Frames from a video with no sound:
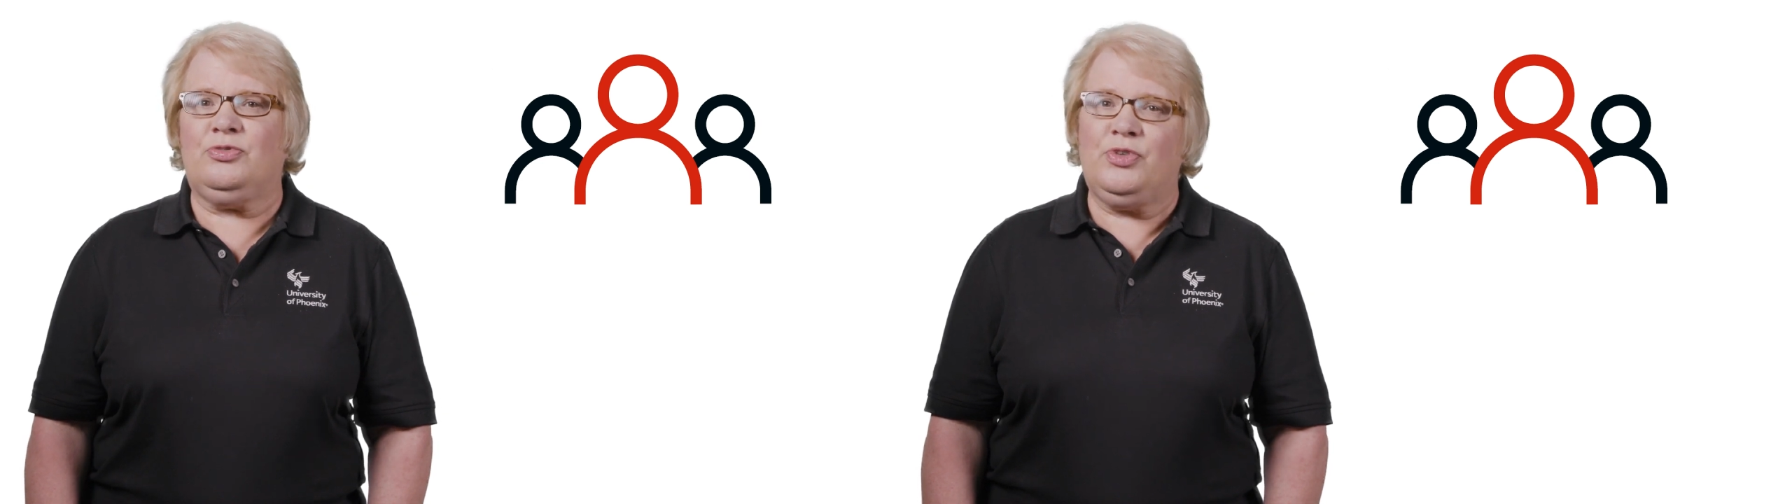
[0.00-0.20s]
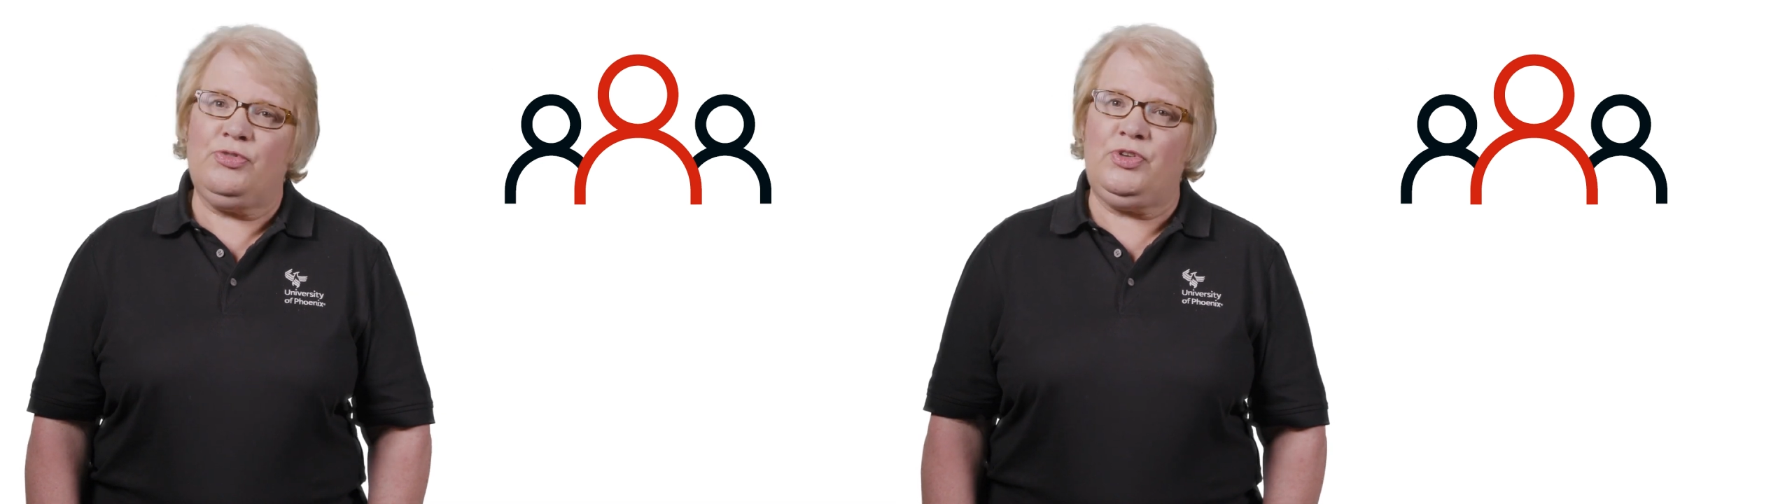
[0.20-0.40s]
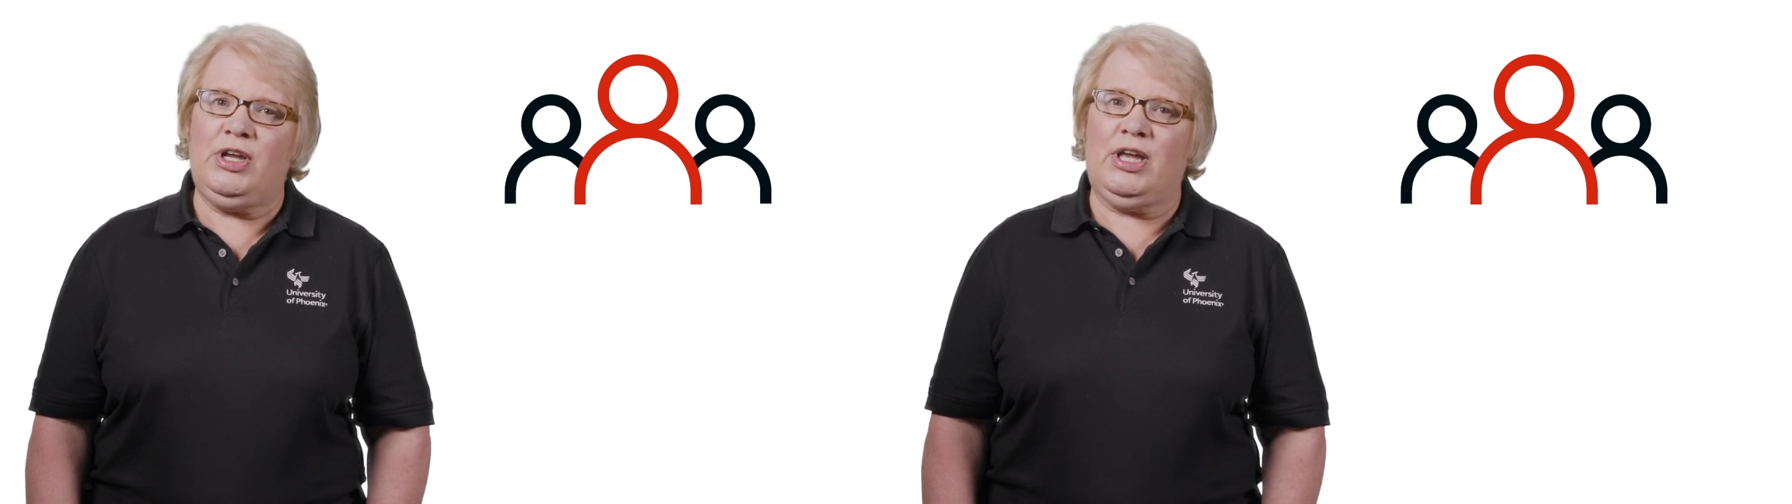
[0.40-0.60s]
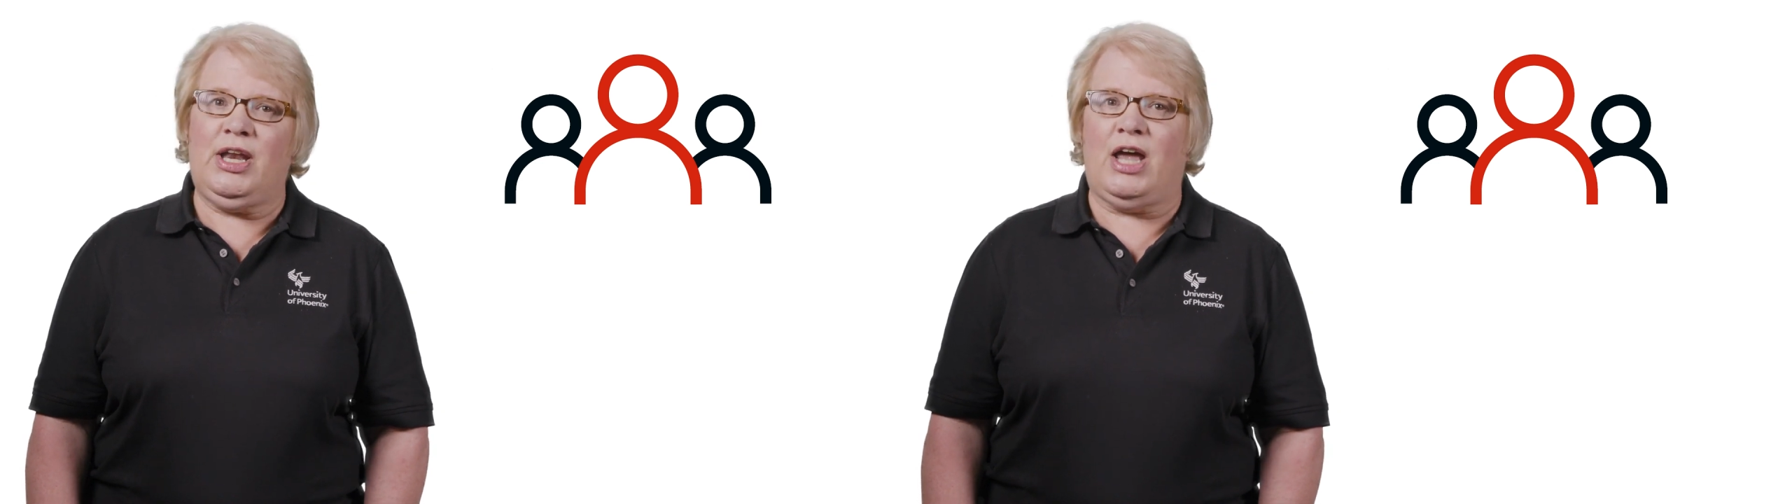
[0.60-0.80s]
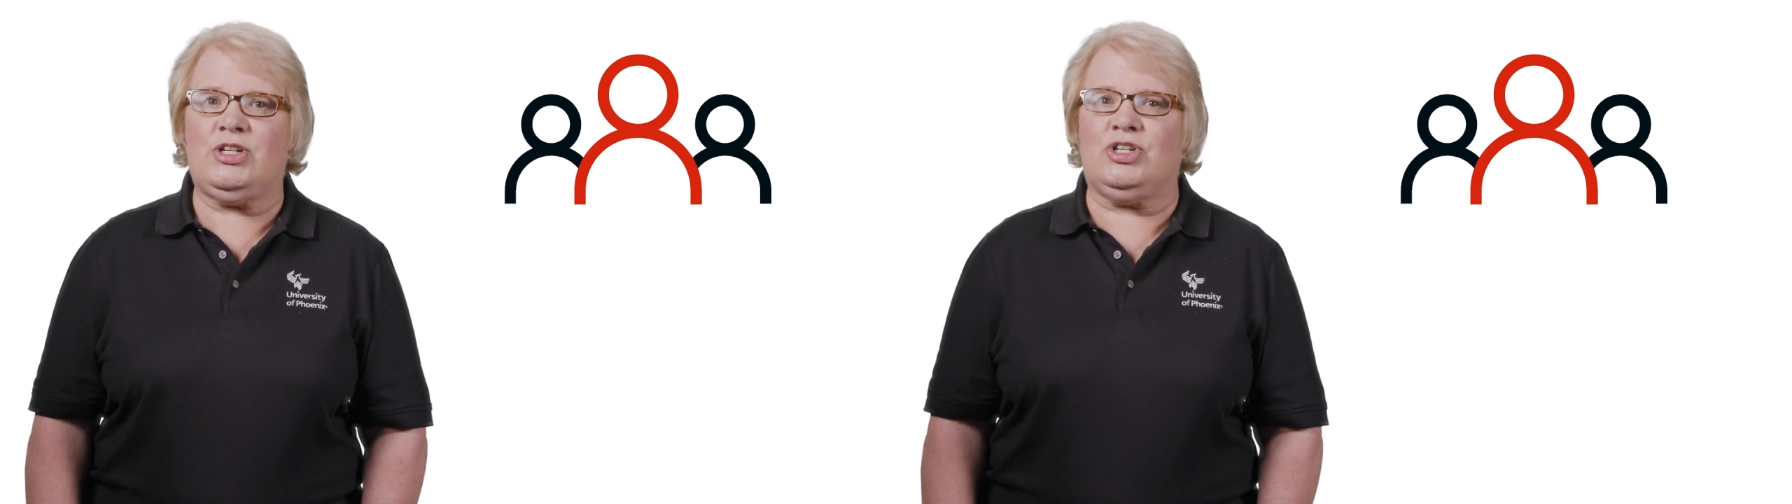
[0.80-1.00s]
50
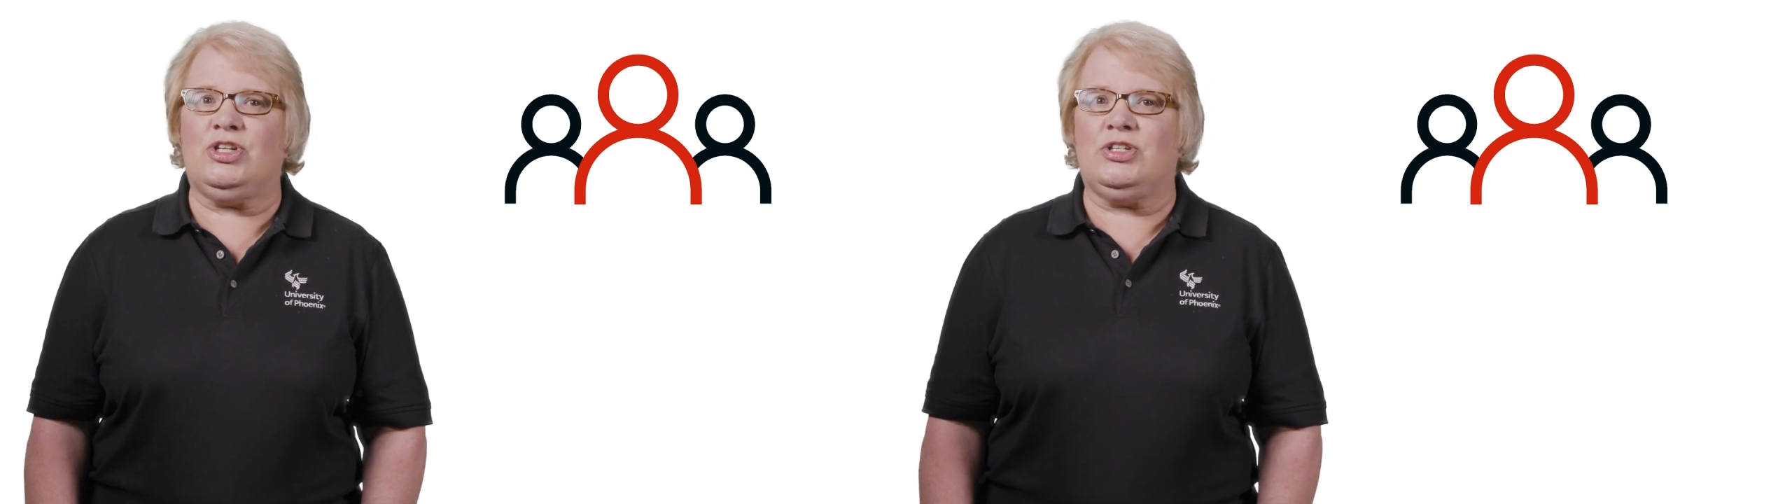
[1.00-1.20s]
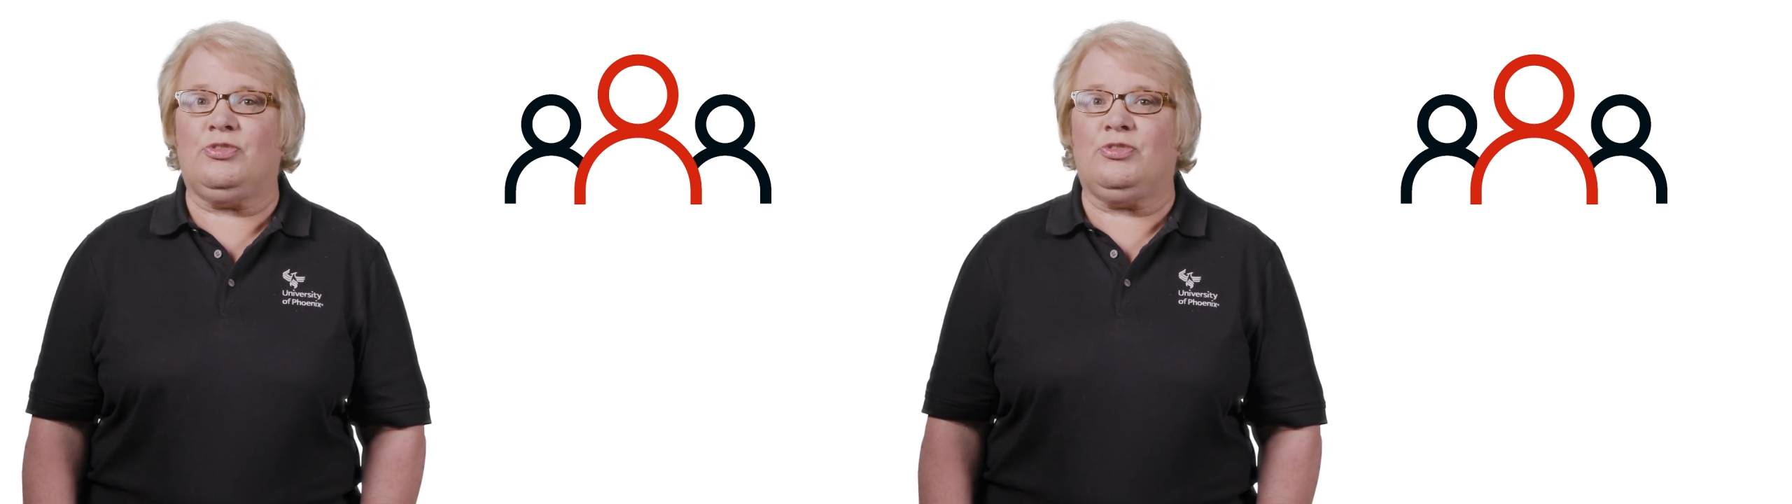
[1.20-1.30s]
connections